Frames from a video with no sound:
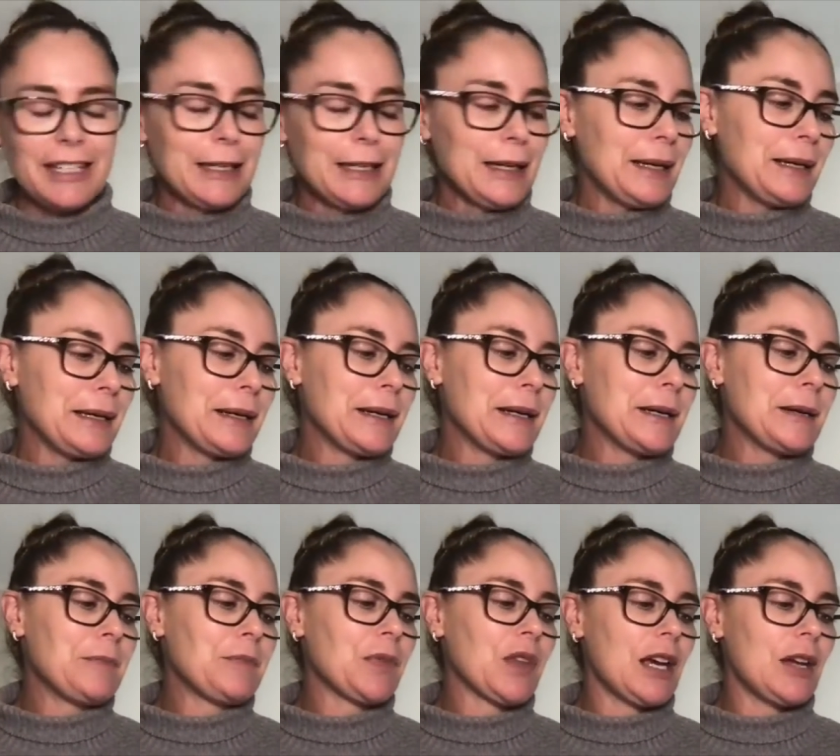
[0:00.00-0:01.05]

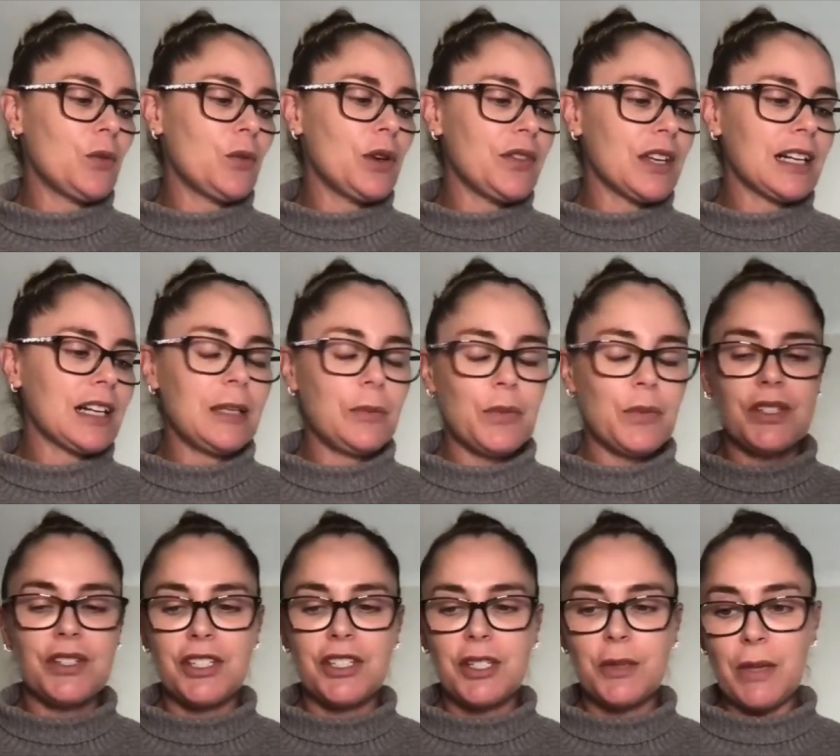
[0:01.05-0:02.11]
And with the clippers,
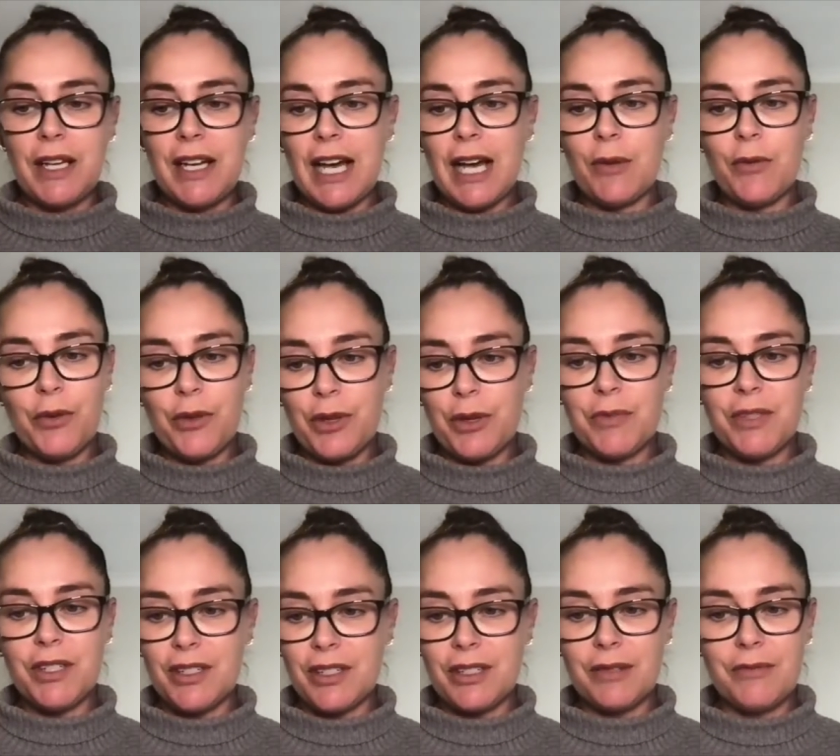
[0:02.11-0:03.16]
just being able for them
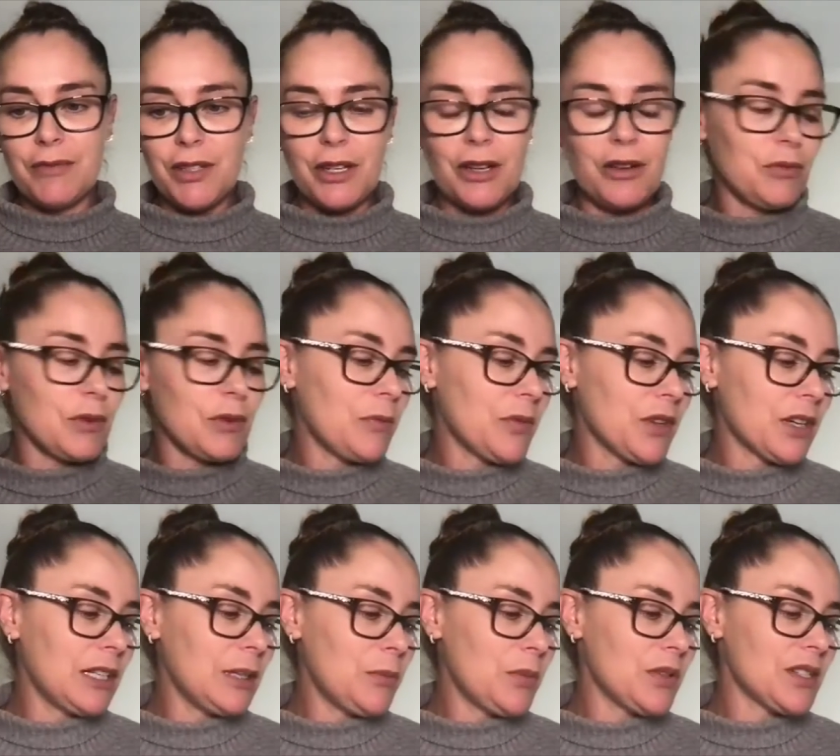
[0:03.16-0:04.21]
to, rub the
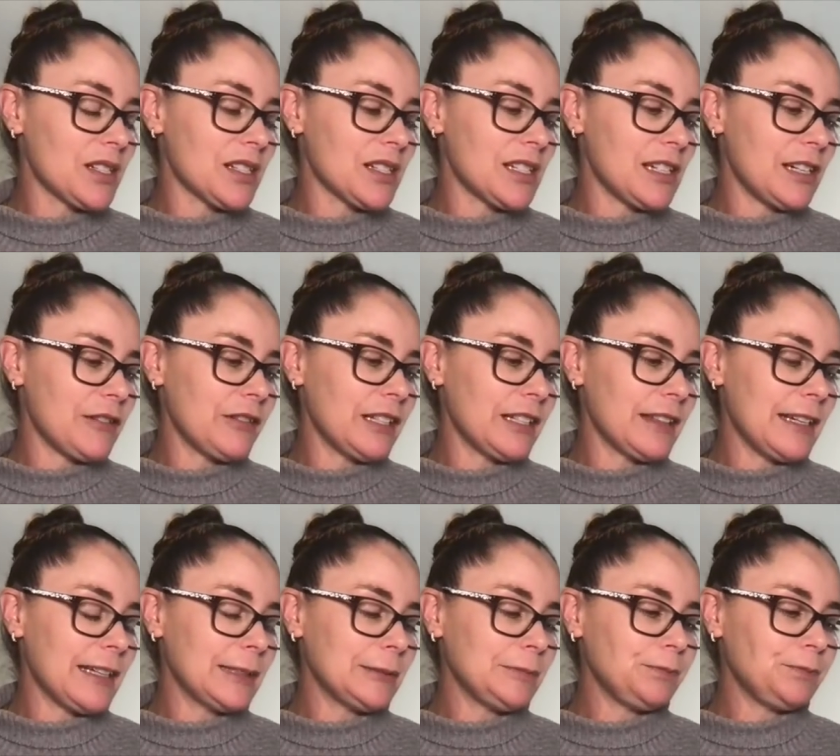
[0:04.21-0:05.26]
clippers and stuff like
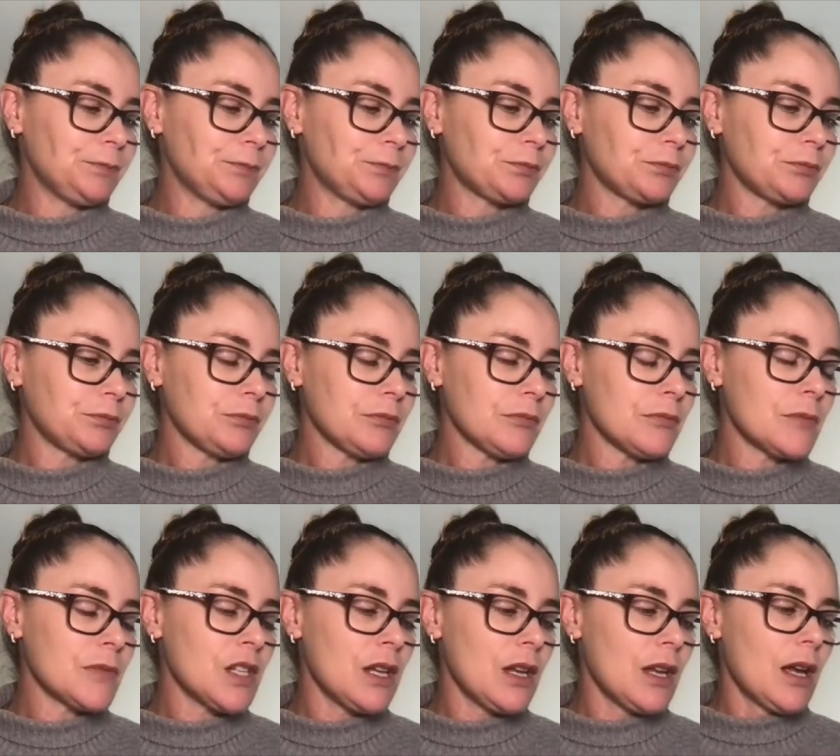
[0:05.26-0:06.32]
that.
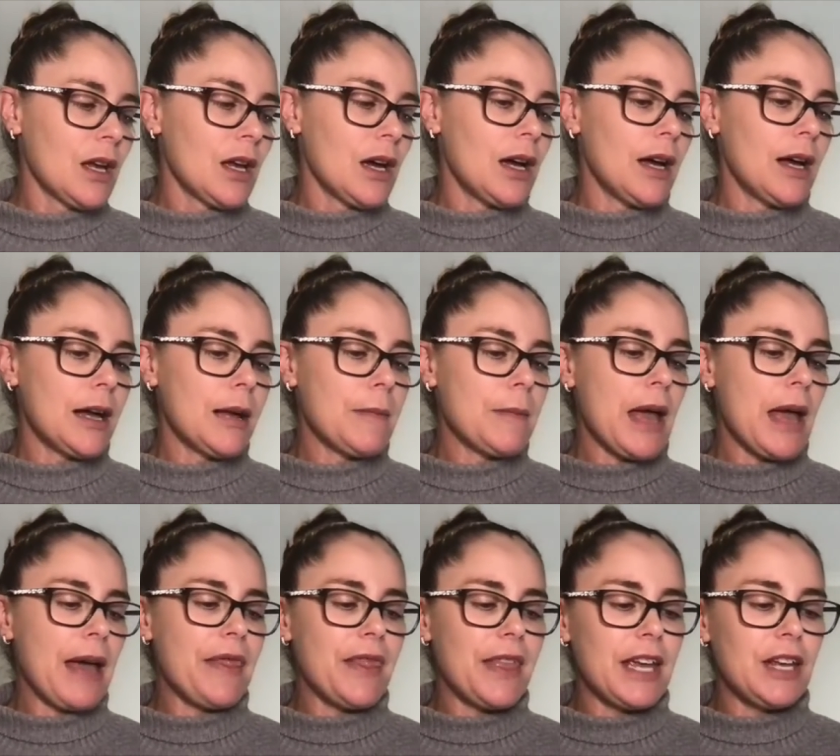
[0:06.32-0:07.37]

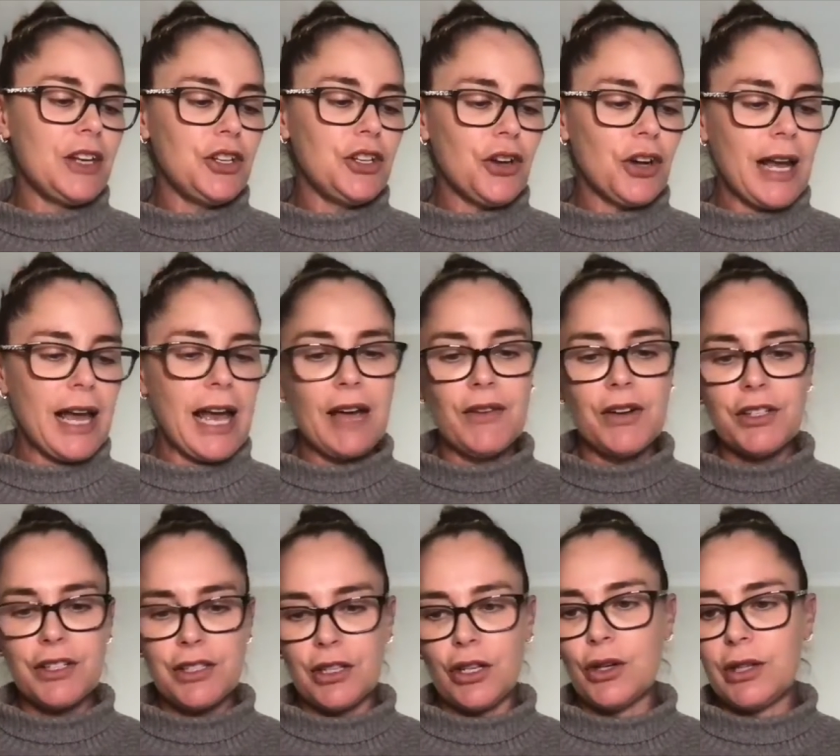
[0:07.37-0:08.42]
And then you got to have it
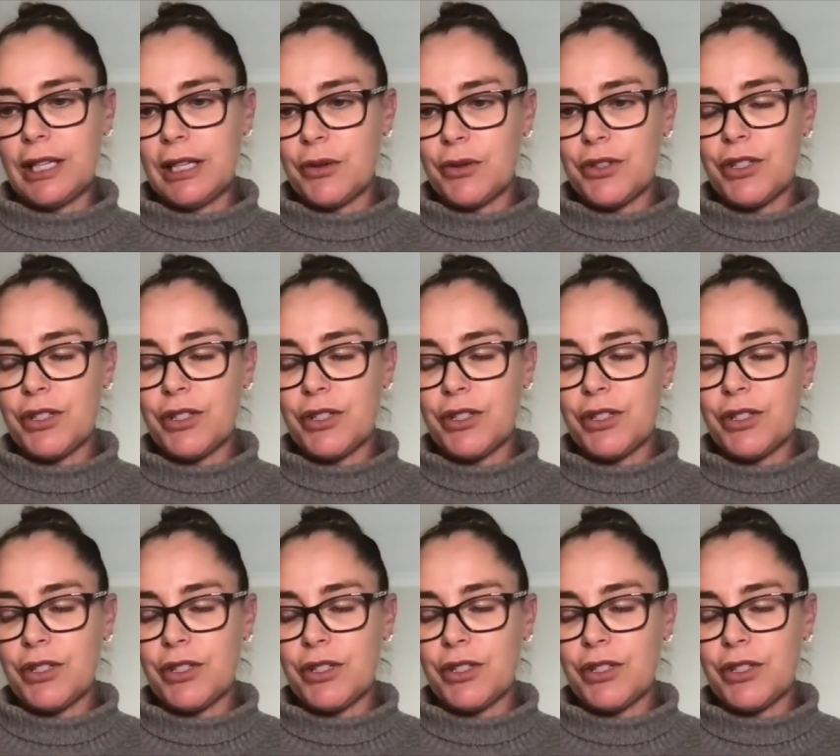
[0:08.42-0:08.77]
as low level.